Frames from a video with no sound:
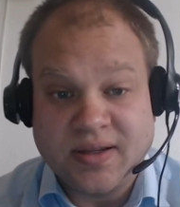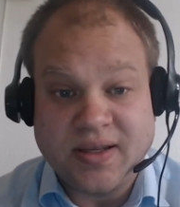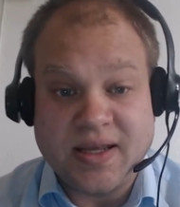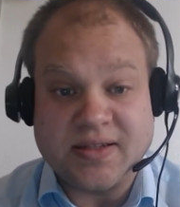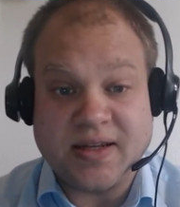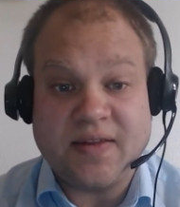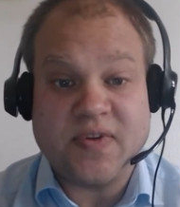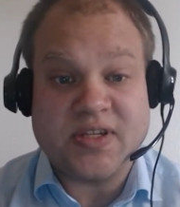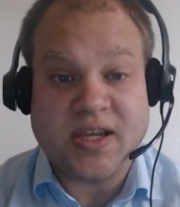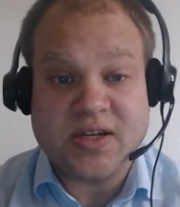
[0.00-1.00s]
it's an
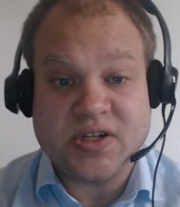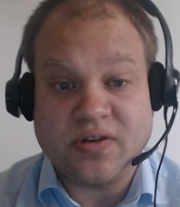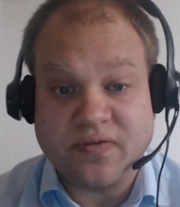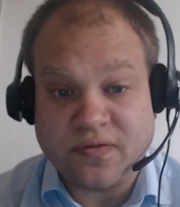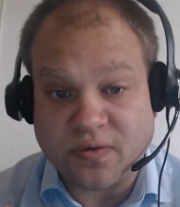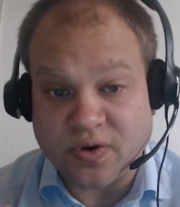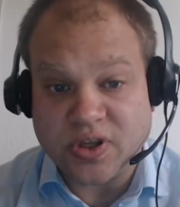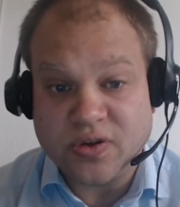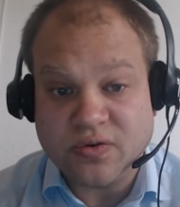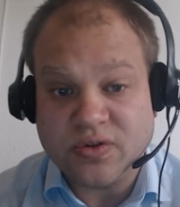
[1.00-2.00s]
invitation for
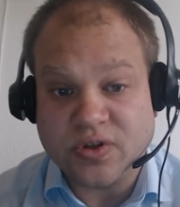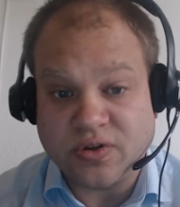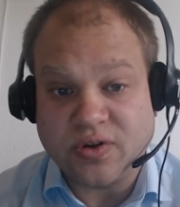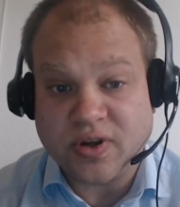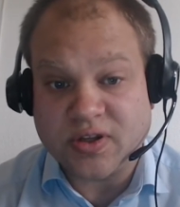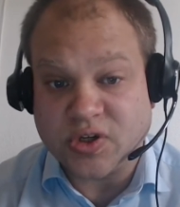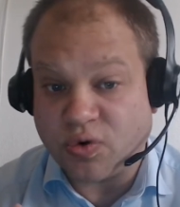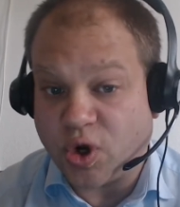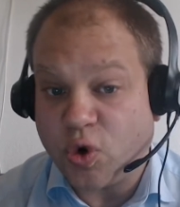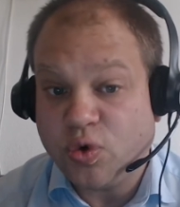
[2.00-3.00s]
you to look at your
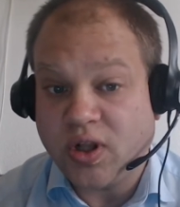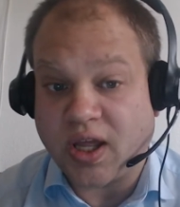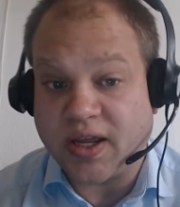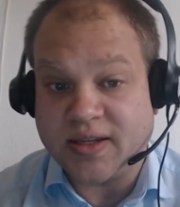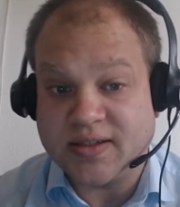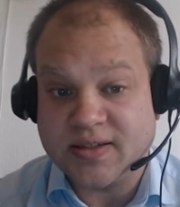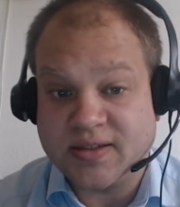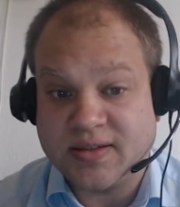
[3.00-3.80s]
own lies.